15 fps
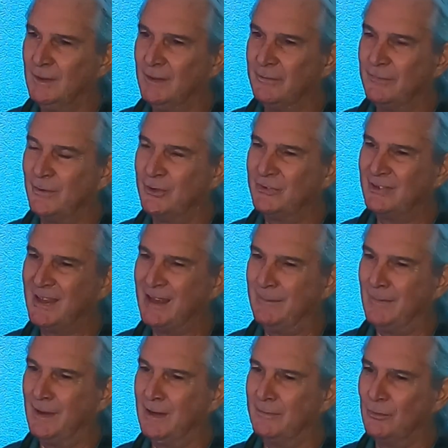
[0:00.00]
The first
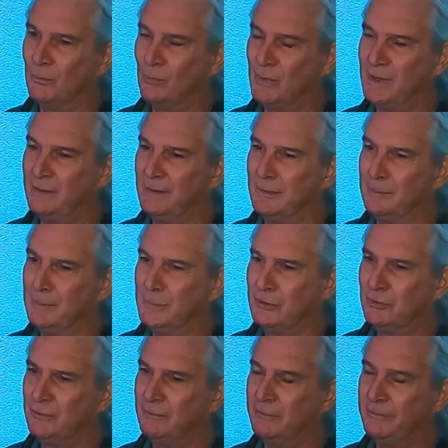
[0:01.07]
time I ever went in the
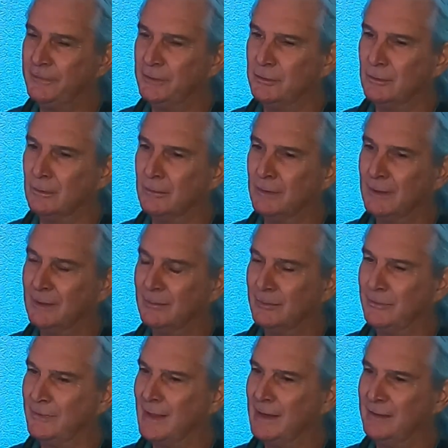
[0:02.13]
mission field, I
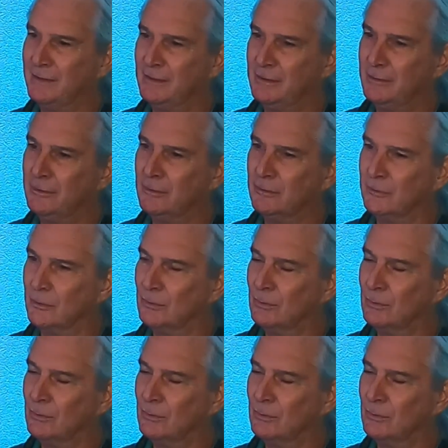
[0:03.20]
was 19 years